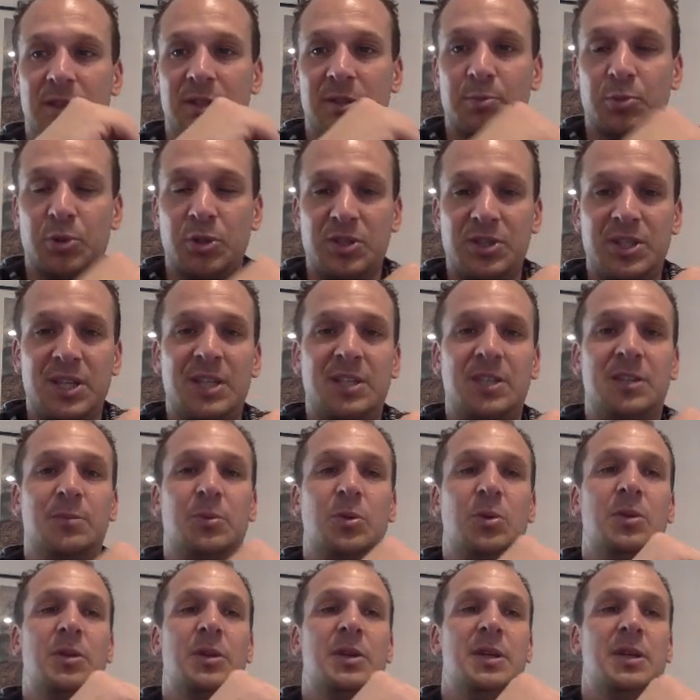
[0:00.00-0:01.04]

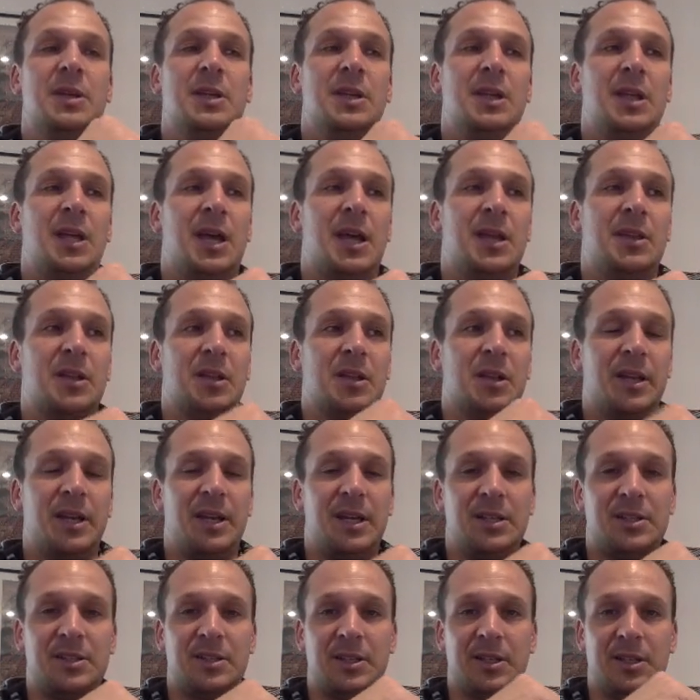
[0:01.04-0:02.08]
predictable in the
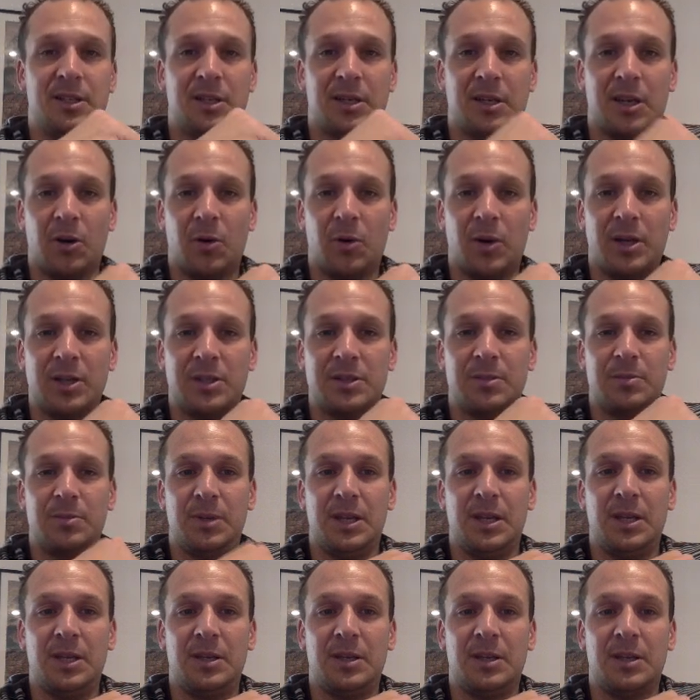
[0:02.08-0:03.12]
leads that are going to
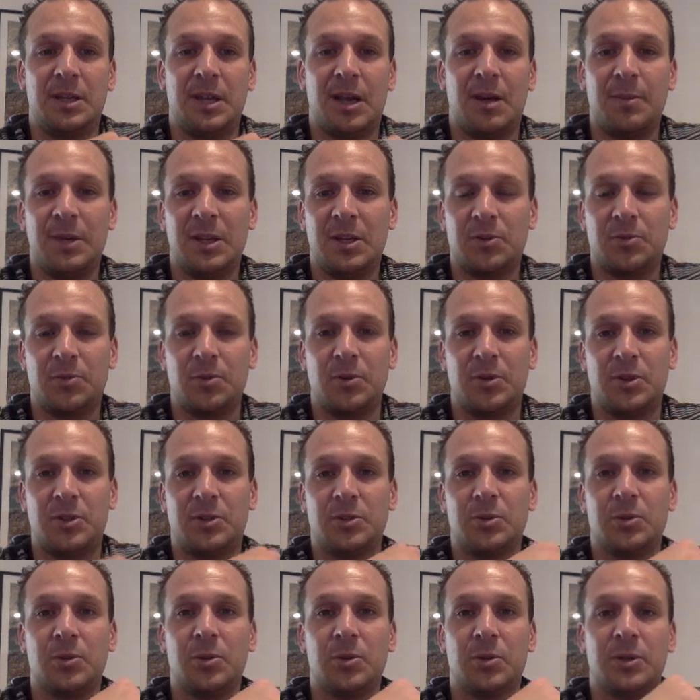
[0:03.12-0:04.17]
be coming through the
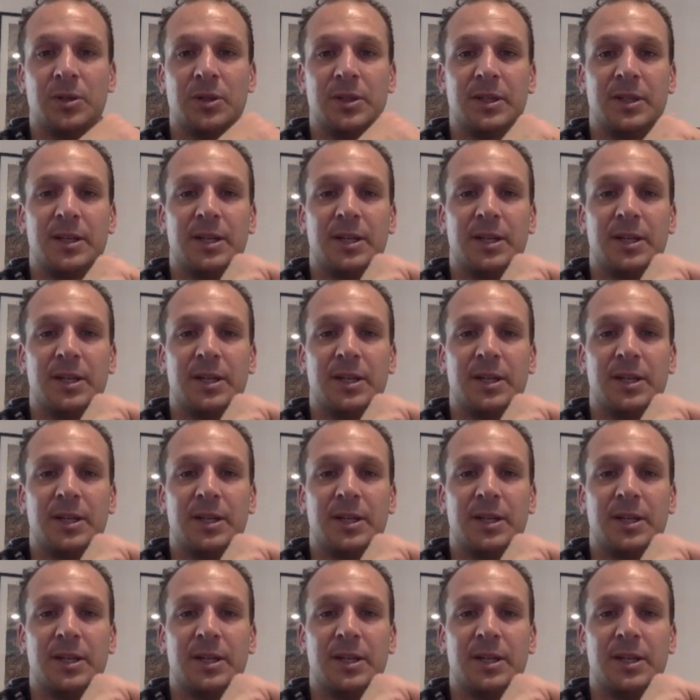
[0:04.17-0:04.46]
door